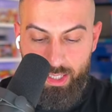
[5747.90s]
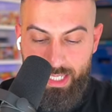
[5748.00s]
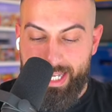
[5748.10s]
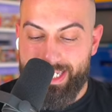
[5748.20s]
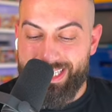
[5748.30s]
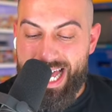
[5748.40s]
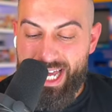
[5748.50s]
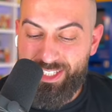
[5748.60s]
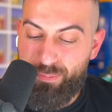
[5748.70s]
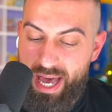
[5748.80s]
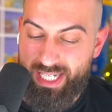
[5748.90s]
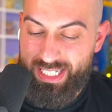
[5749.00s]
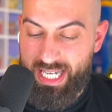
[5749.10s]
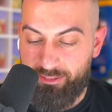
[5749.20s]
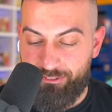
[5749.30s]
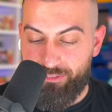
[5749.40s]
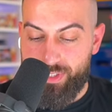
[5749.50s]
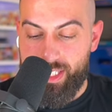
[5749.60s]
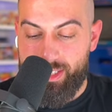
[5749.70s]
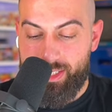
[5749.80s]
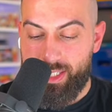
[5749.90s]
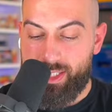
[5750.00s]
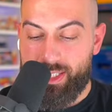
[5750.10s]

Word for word: Nikolai is back again, fifteen six